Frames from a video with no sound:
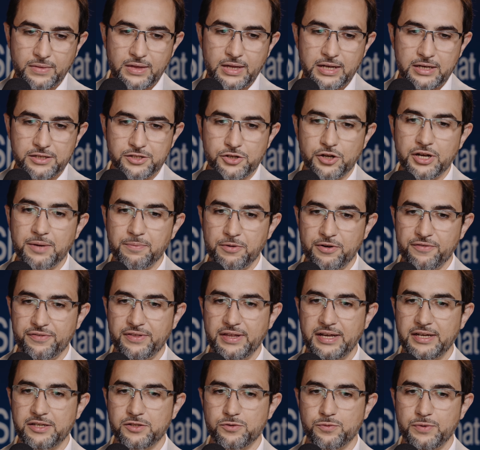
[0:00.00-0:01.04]
So a number of
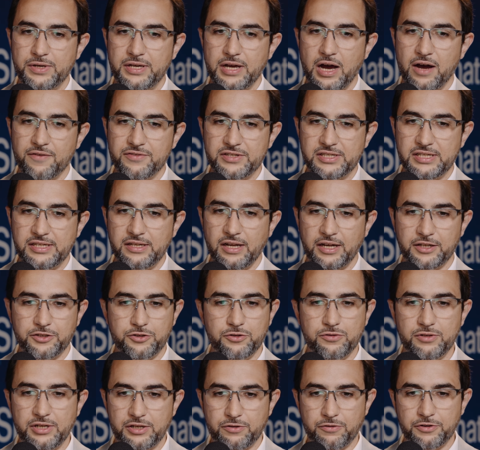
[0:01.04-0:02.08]
things. We obviously
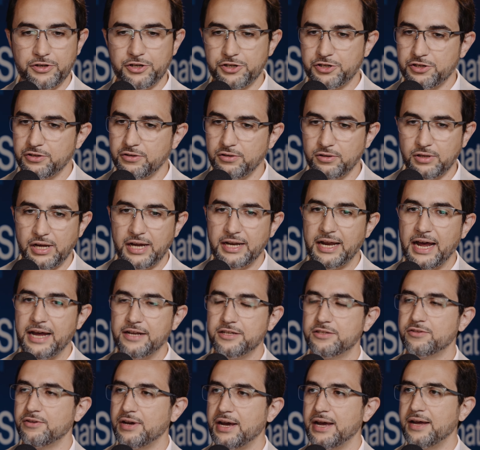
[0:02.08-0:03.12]
do the traditional kind of
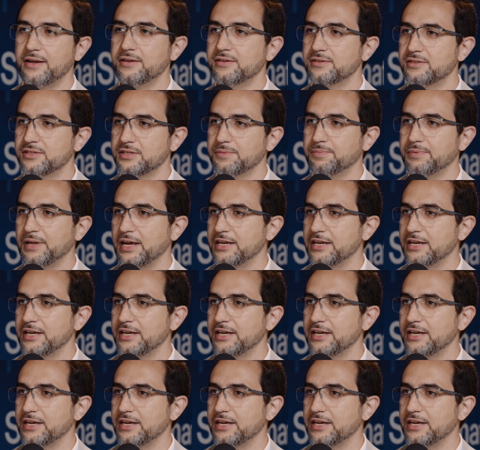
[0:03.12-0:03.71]
end-to-end supply